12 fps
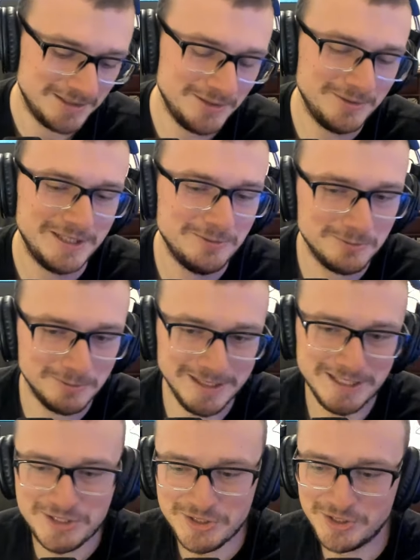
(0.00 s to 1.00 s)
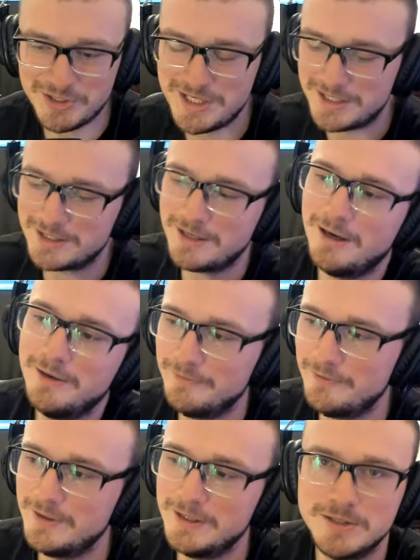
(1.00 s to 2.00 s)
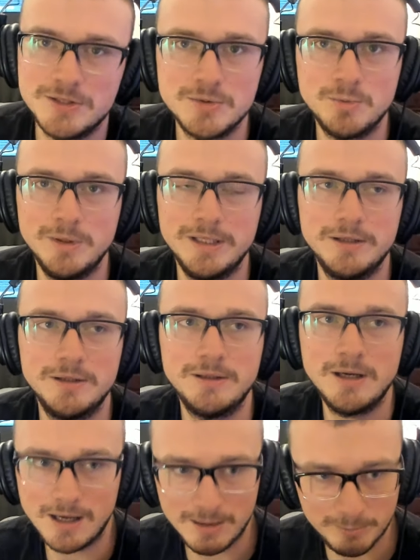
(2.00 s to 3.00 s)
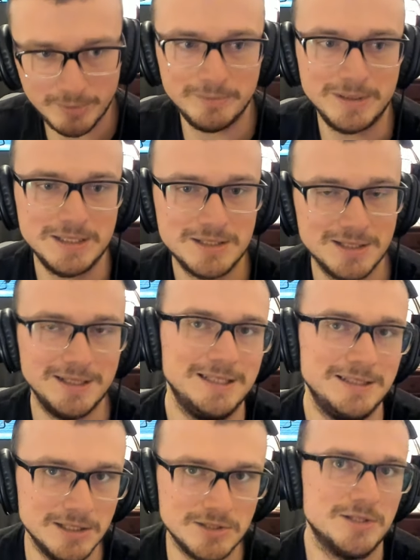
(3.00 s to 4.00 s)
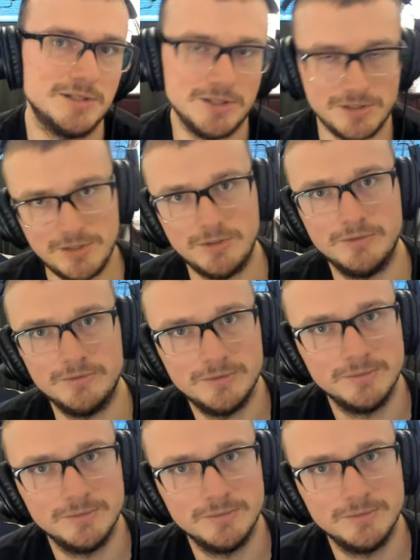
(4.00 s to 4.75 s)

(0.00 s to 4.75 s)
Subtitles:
Dude, he reasserts his confidence with compliments that he doesn't deserve.